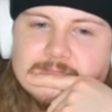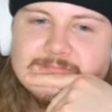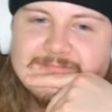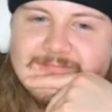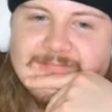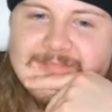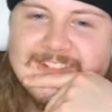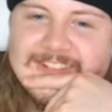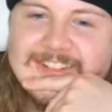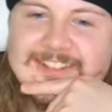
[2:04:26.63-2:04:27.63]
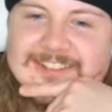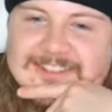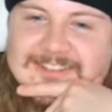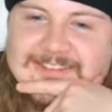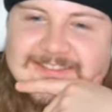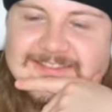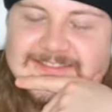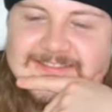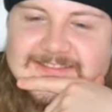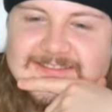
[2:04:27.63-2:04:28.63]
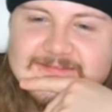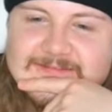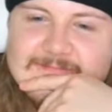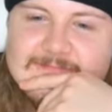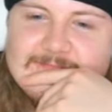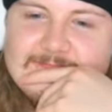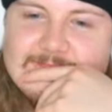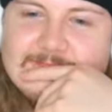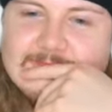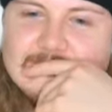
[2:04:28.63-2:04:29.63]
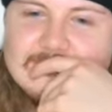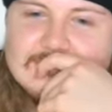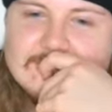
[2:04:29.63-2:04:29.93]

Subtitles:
Yeah. So that, I mean, that's like the best race for